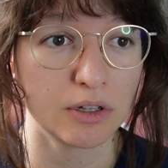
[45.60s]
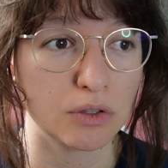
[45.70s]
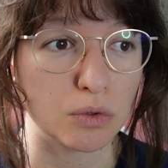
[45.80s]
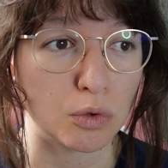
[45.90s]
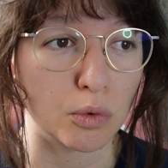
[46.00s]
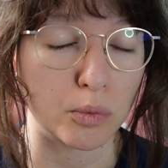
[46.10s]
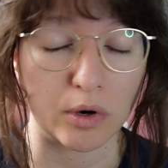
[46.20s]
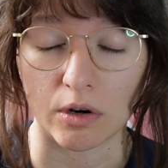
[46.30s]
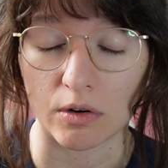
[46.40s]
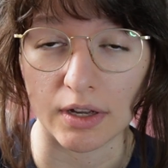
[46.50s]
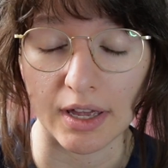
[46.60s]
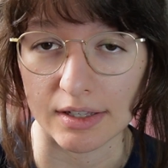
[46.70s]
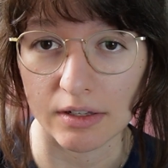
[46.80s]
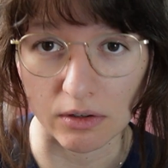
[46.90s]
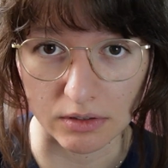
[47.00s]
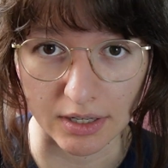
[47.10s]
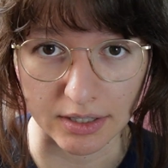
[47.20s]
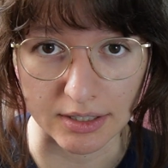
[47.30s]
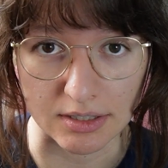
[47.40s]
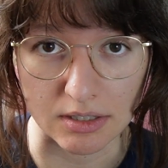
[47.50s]
you wear any
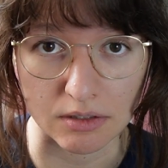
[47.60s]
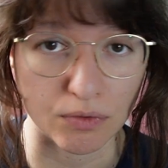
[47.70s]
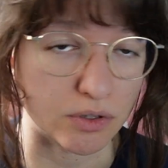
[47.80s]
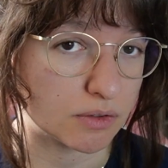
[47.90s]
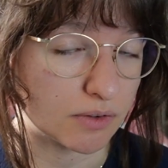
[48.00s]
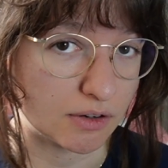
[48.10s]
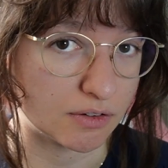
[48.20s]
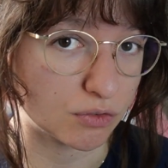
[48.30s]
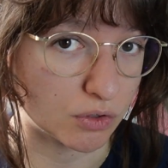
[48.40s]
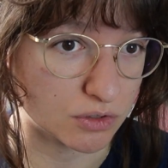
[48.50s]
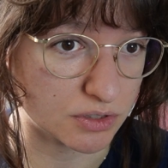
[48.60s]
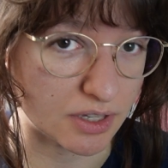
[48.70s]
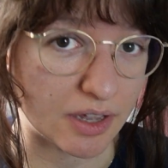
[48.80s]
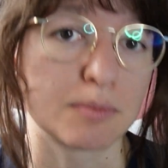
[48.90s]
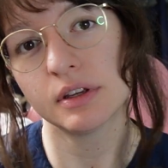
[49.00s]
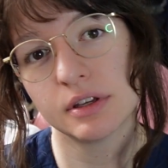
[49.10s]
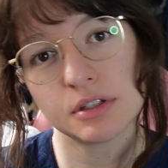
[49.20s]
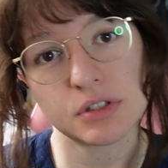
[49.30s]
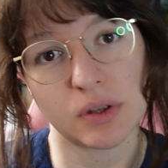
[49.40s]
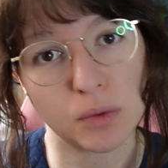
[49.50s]
contact lenses for the very first time.
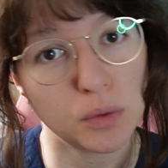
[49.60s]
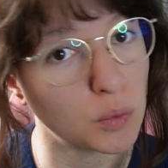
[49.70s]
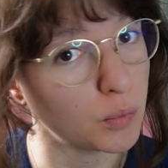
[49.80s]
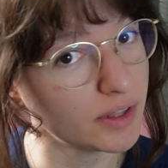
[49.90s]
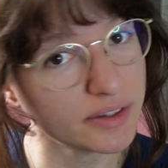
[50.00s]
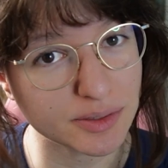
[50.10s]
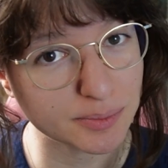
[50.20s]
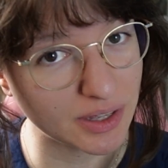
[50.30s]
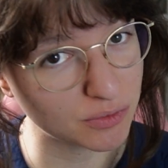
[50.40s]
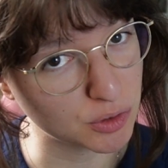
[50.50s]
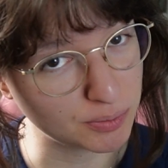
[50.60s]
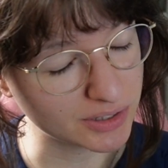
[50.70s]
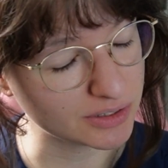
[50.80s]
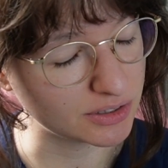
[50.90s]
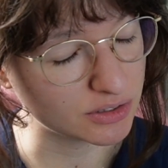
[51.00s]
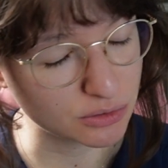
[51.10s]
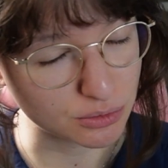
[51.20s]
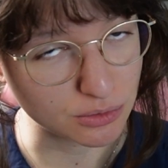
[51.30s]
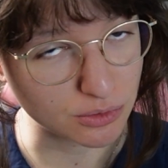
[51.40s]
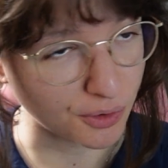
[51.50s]
So welcome everybody
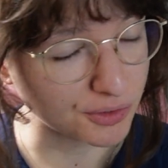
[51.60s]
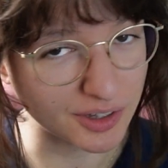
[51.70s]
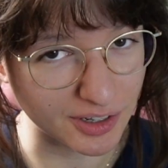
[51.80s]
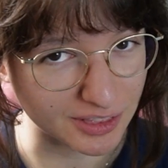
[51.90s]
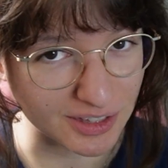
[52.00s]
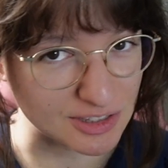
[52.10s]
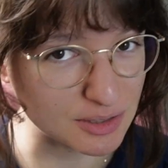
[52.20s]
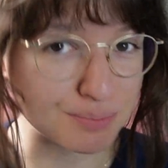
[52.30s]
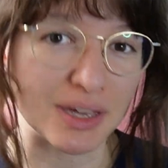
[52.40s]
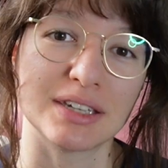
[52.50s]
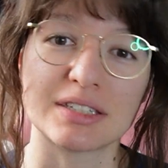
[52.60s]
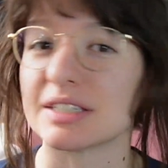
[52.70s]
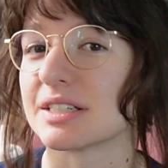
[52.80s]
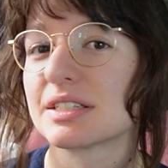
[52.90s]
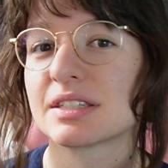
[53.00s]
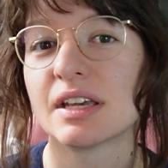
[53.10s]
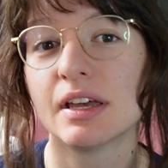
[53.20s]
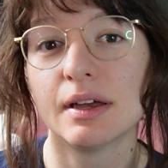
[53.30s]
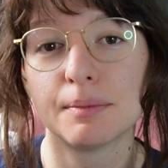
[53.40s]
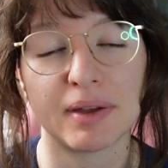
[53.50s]
to Contact Lens Basics.
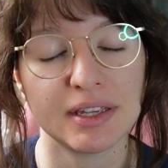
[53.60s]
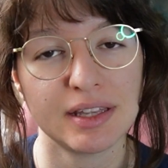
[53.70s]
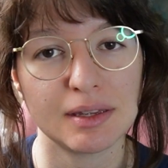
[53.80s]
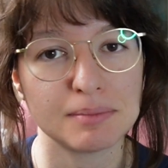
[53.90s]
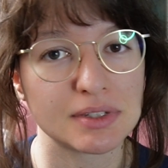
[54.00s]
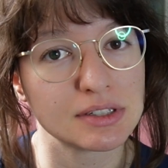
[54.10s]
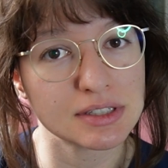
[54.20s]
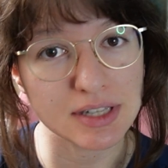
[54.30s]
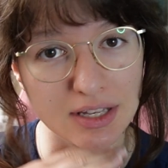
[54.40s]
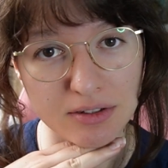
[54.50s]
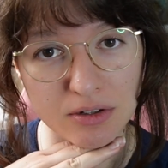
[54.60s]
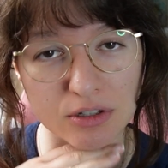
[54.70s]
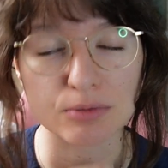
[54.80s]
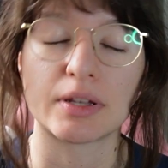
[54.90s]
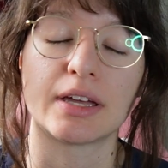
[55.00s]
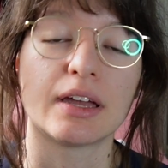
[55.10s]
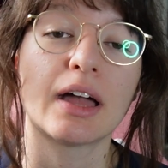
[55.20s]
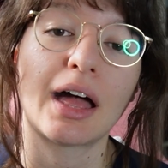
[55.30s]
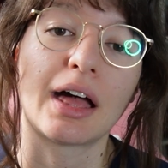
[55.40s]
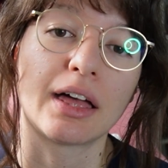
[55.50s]
My name is
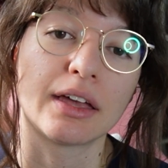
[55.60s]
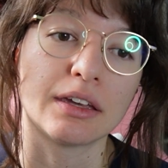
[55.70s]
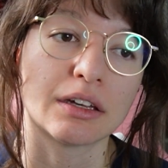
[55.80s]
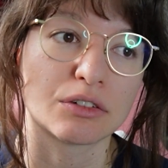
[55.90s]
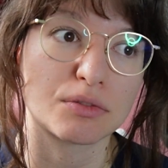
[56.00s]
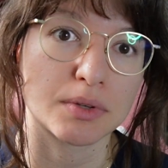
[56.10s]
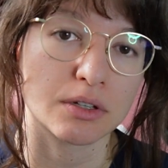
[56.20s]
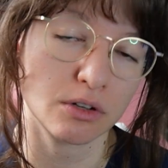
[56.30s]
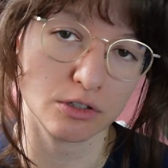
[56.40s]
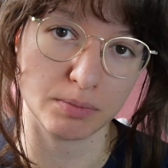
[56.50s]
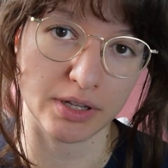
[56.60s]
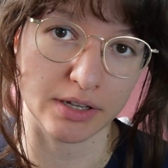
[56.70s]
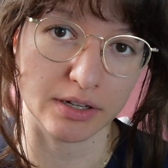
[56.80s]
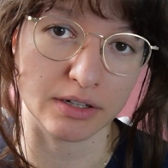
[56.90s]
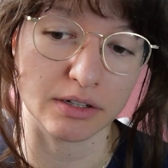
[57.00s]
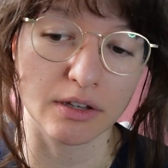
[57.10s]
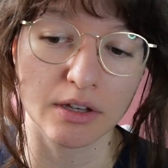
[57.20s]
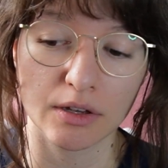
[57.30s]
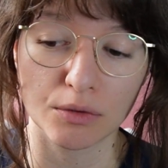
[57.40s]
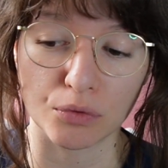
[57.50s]
Cosplay. I have been cosplaying
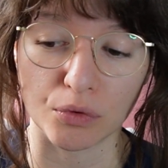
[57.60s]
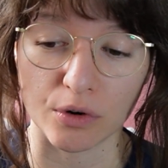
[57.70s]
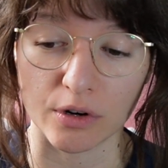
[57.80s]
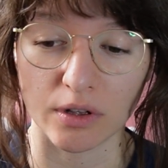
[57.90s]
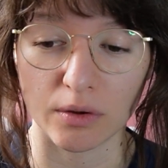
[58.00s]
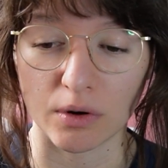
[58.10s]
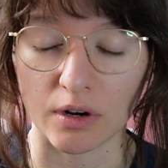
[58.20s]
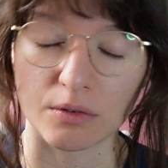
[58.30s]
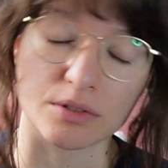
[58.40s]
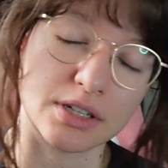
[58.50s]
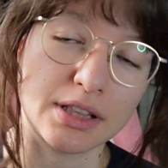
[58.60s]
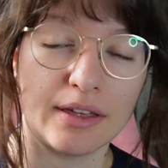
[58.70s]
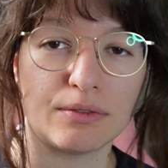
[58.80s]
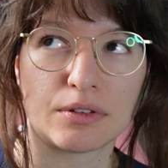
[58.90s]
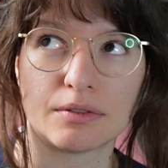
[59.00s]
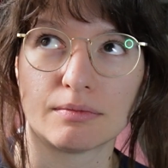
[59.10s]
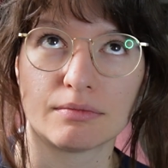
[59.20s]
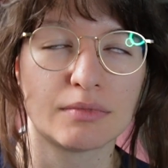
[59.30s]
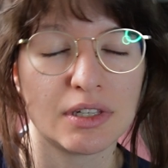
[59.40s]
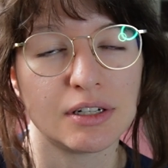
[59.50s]
for around
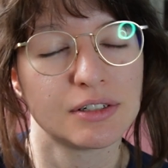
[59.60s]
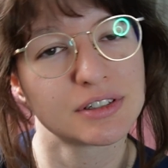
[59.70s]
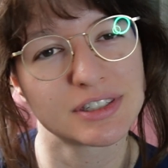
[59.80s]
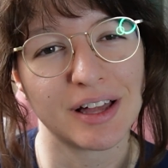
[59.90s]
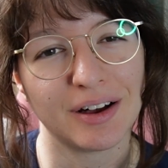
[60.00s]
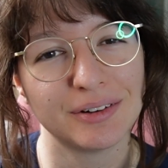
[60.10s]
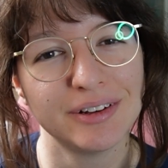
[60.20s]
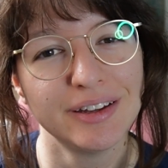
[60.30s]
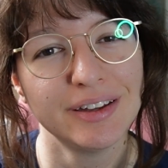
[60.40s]
11 years now,